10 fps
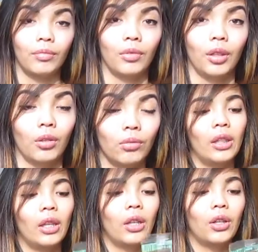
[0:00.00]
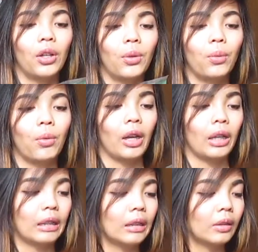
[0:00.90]
you know. And then another
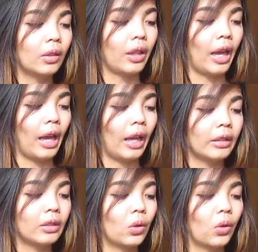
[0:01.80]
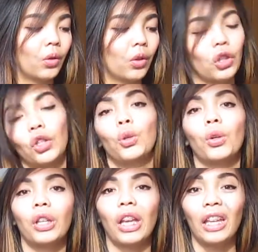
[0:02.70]
one that
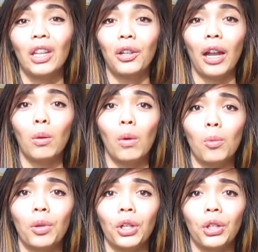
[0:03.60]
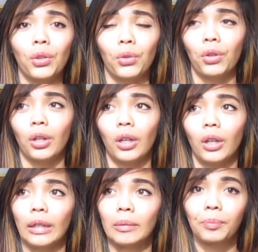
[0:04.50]
you can get here at Walmart
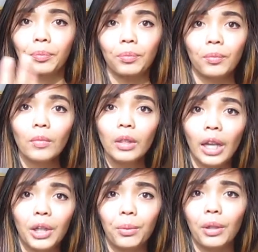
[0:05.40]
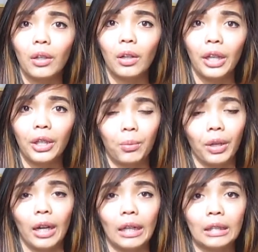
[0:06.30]
or
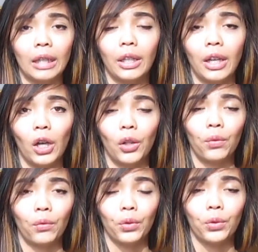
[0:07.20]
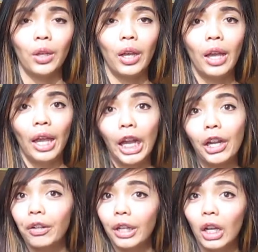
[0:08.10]
anywhere else in a health food
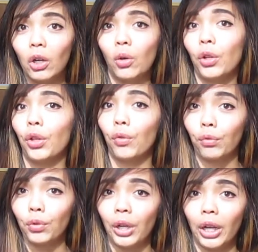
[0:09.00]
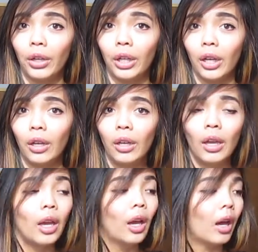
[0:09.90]
area or in the fruit area,
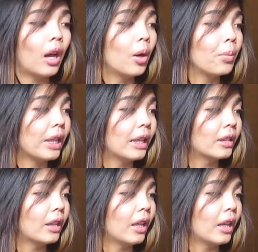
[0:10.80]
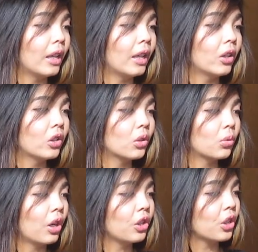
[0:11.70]
is the
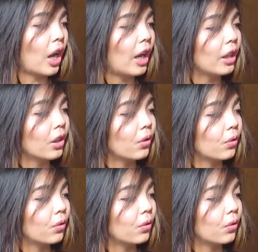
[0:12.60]
Stretch Island